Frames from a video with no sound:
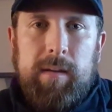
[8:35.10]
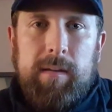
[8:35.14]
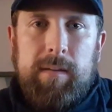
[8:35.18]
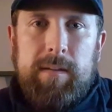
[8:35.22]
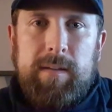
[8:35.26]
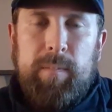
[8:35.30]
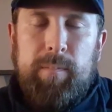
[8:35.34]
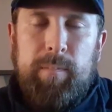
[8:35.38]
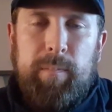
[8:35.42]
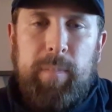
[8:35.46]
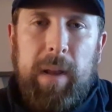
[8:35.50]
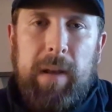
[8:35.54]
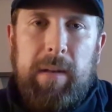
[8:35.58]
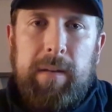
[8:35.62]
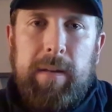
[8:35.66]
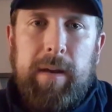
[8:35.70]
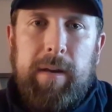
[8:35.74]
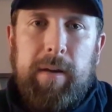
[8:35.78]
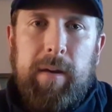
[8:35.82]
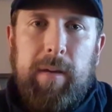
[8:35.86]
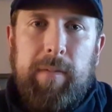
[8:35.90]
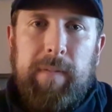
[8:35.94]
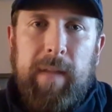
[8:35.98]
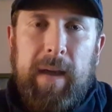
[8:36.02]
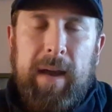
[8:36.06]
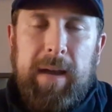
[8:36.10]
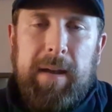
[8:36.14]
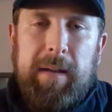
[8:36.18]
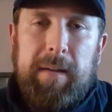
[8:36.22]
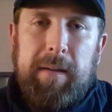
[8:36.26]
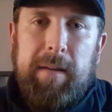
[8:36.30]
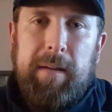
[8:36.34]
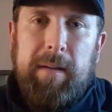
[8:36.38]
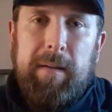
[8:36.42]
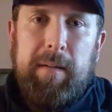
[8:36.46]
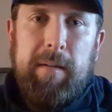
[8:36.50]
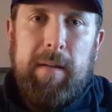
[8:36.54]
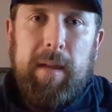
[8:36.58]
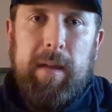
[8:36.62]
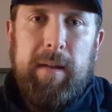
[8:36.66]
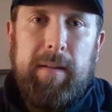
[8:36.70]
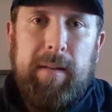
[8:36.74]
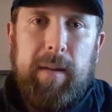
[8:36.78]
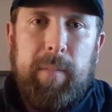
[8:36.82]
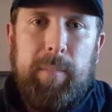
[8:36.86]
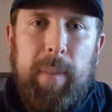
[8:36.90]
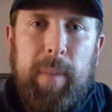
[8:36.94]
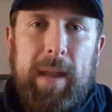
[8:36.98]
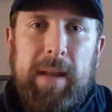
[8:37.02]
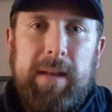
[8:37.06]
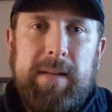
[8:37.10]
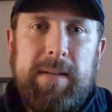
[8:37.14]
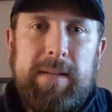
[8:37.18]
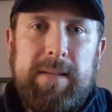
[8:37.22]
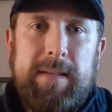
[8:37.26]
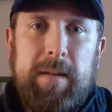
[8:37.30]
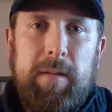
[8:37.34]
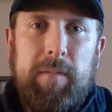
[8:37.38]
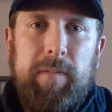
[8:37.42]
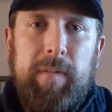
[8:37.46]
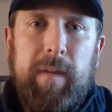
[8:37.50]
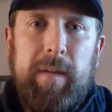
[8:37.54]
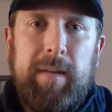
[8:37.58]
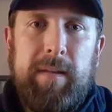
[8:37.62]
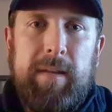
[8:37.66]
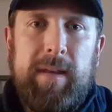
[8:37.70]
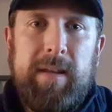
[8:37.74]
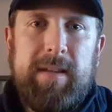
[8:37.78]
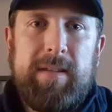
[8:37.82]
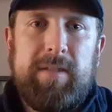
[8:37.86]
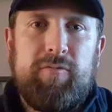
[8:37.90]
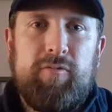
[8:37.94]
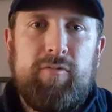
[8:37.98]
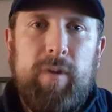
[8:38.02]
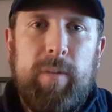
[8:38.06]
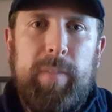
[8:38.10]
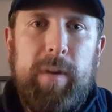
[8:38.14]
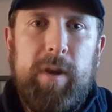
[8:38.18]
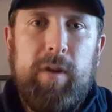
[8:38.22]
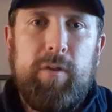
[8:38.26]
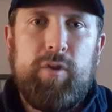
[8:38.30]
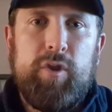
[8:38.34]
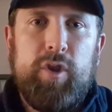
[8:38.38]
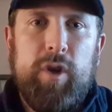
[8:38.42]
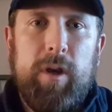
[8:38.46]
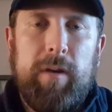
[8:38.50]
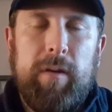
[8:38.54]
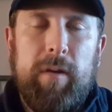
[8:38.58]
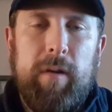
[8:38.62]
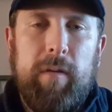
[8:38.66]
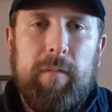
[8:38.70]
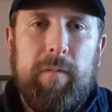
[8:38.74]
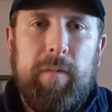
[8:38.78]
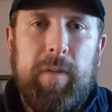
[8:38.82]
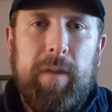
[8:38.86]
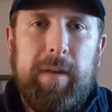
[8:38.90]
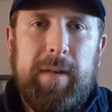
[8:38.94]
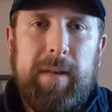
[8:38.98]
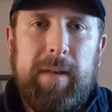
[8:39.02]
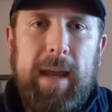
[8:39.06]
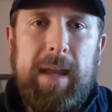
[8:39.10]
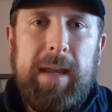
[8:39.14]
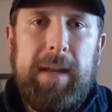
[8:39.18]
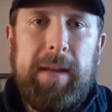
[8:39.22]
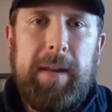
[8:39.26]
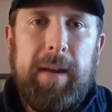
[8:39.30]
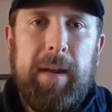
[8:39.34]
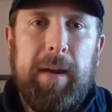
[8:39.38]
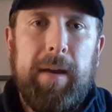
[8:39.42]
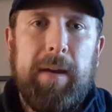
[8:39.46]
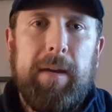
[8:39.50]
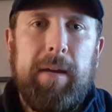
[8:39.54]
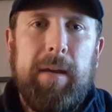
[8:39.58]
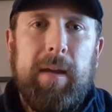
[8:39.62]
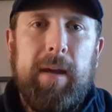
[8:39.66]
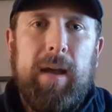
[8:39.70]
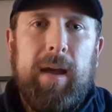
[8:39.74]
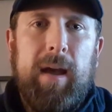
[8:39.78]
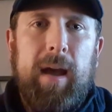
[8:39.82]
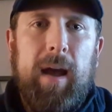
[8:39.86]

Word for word: So building on that, it depends on the distribution of the data